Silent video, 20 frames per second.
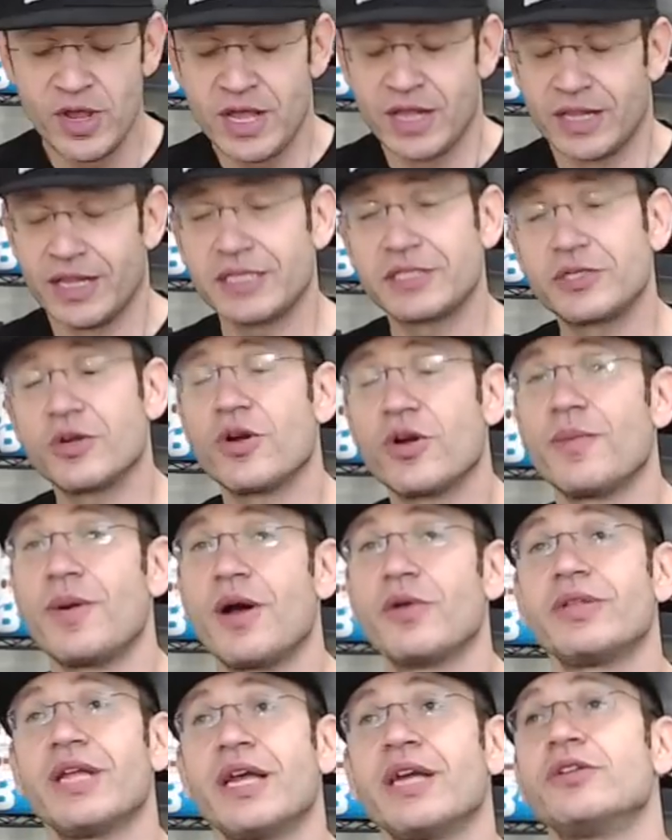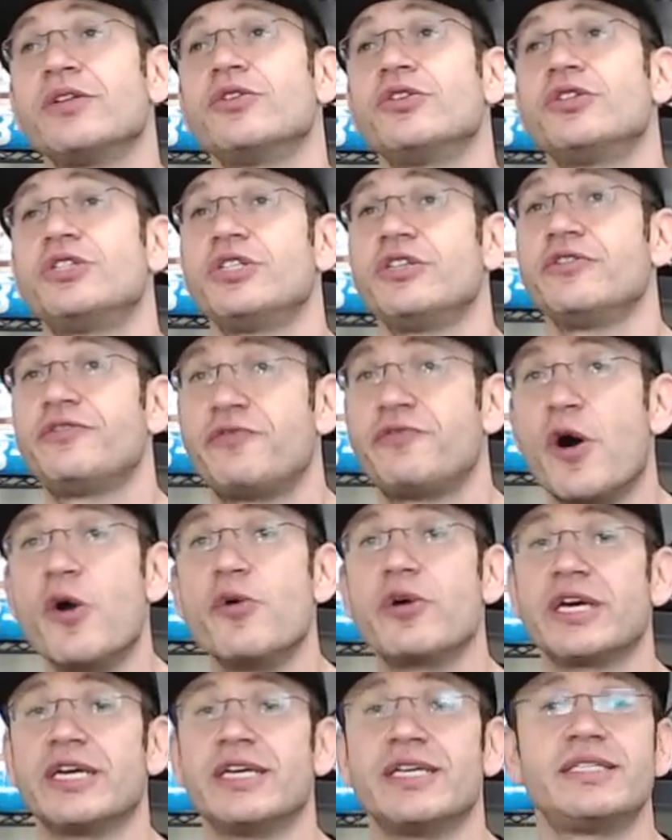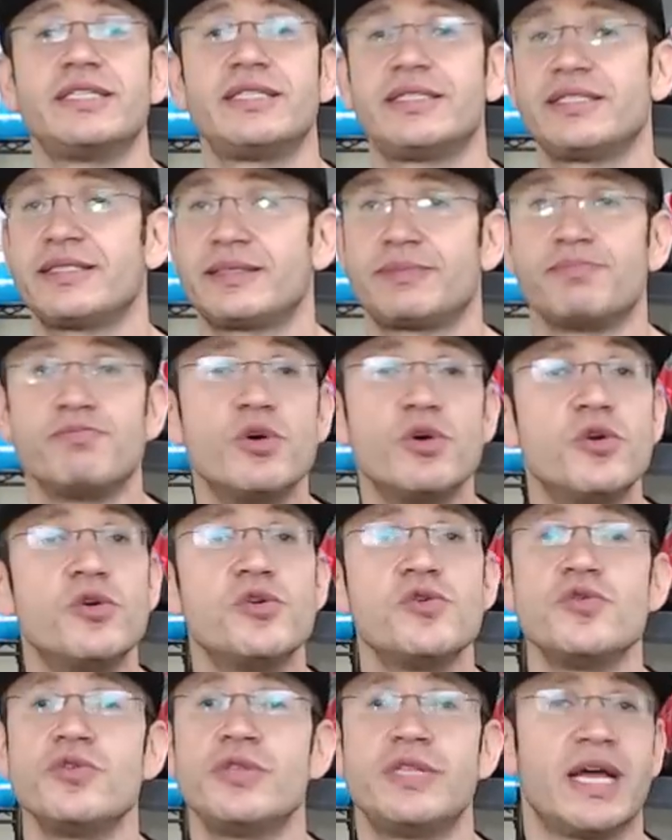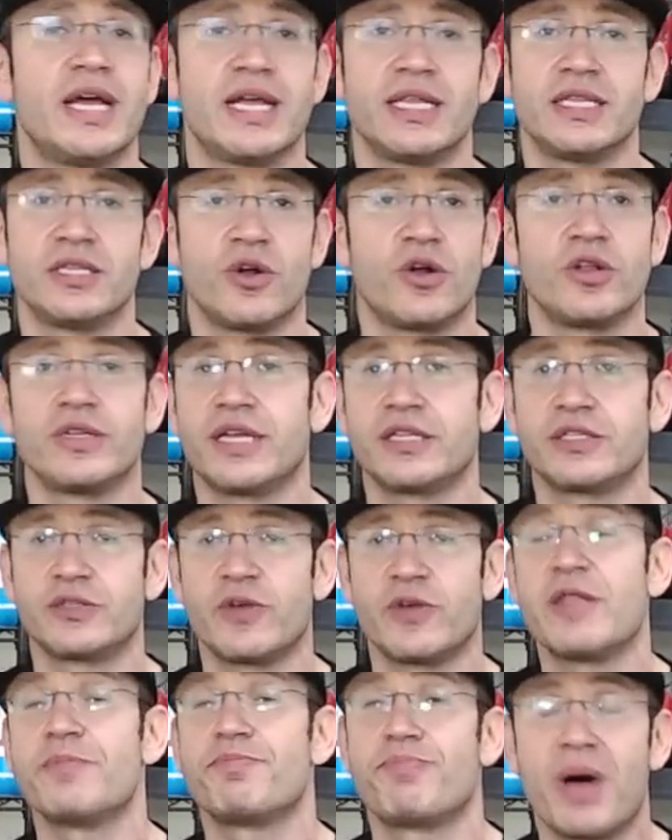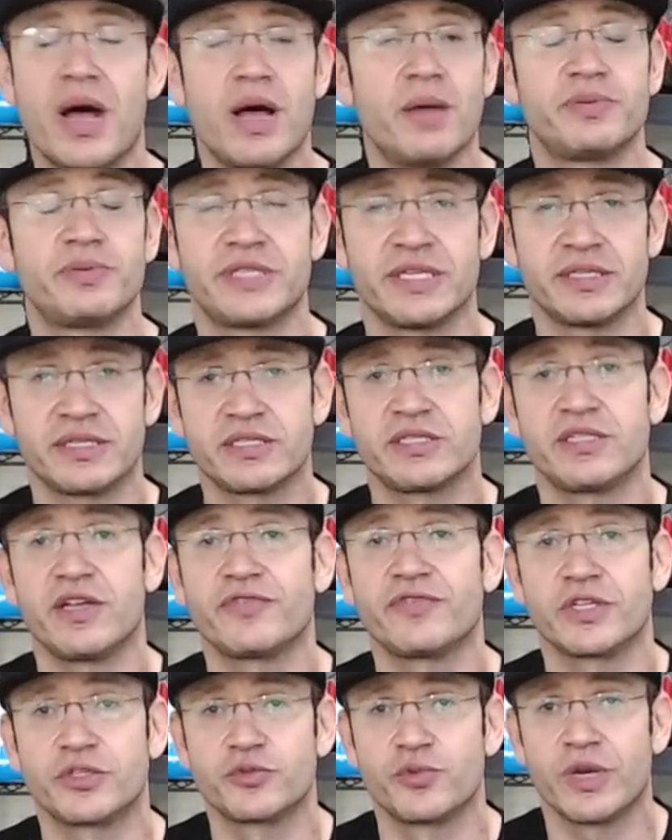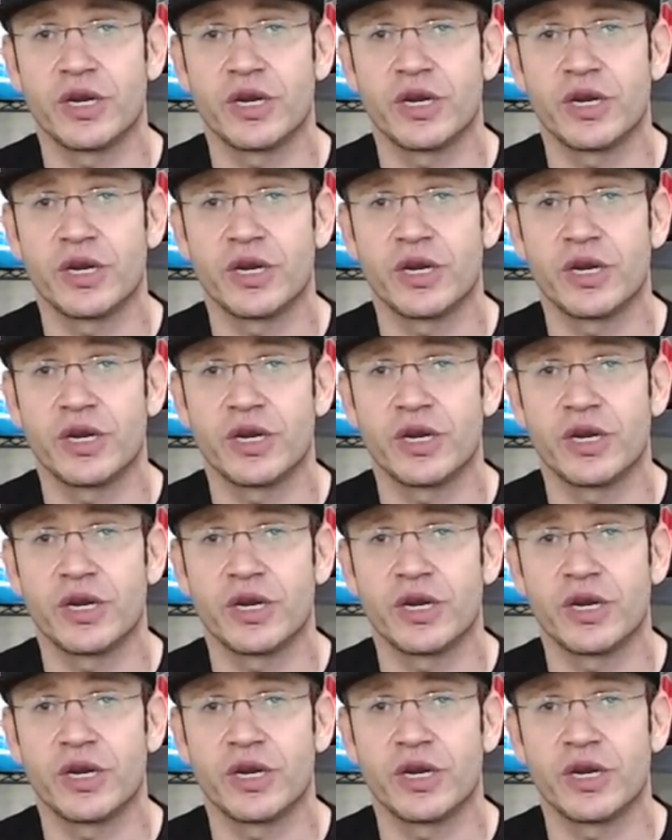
Let's talk about energy, focus, mood, and all that, and pumps and the stuff that